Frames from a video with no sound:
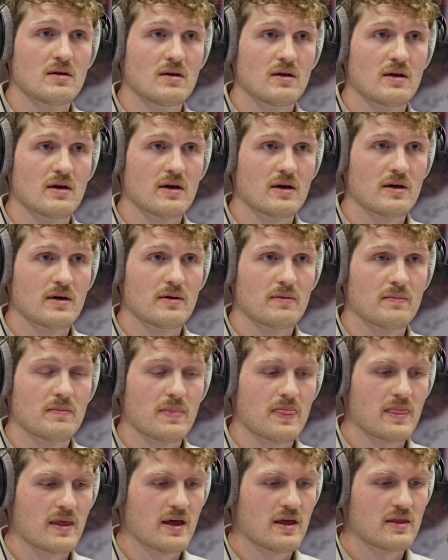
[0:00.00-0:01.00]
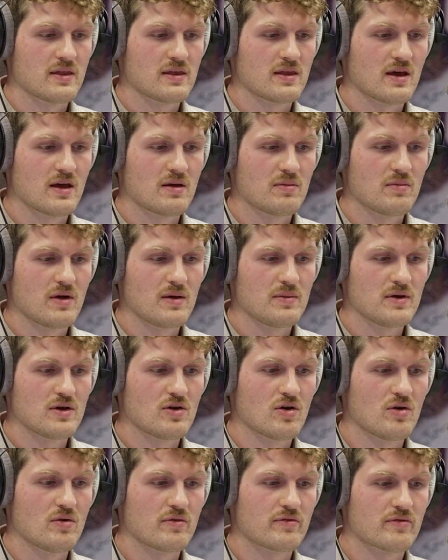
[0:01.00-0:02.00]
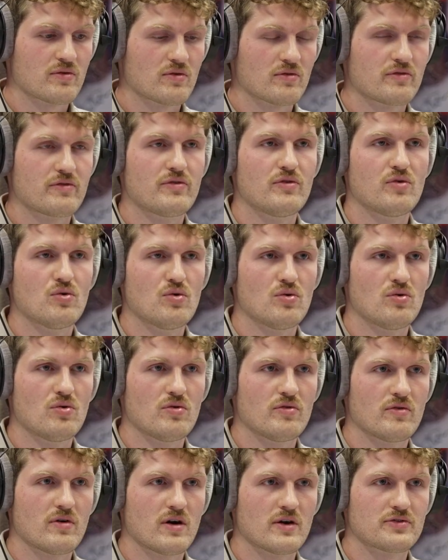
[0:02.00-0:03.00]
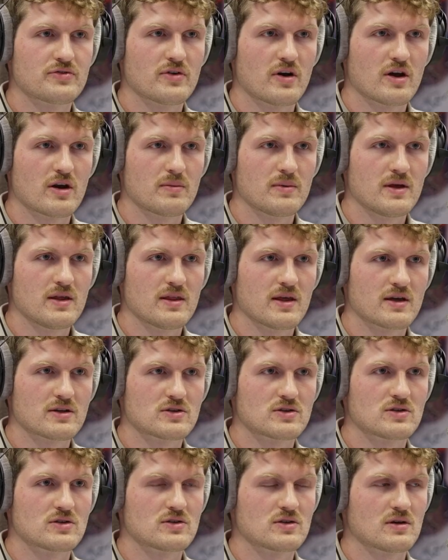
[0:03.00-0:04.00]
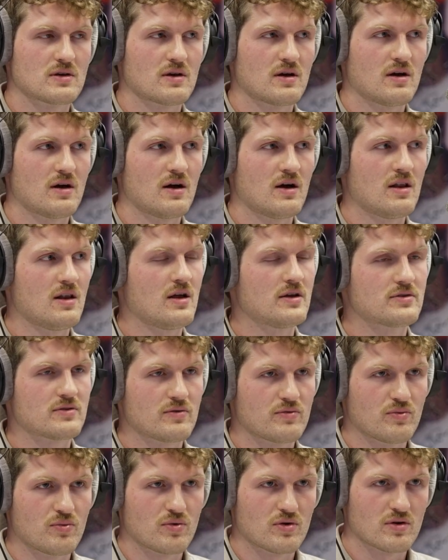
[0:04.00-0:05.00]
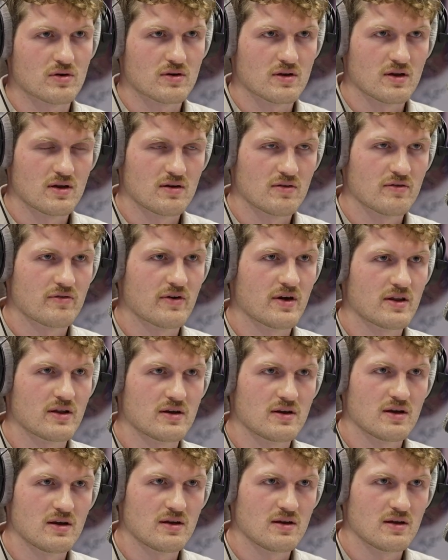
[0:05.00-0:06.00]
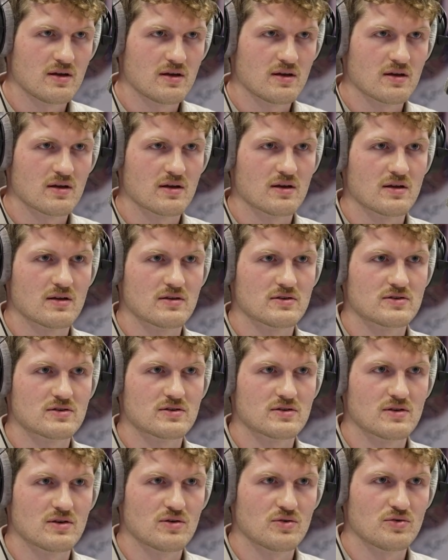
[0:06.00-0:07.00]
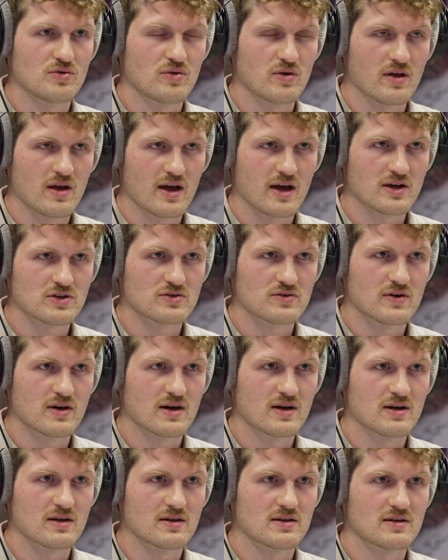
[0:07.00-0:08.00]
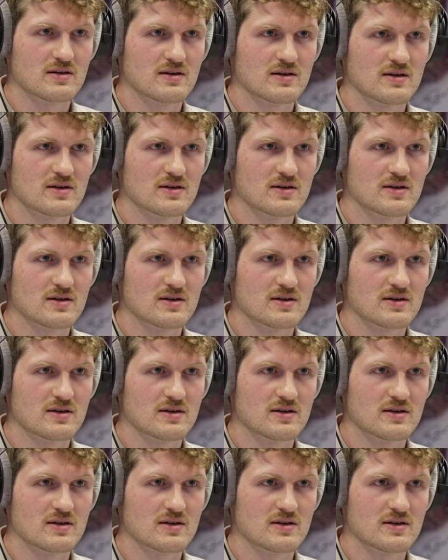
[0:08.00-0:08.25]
And then maybe going for full autonomy, that's a lot of work in validating and still doing extra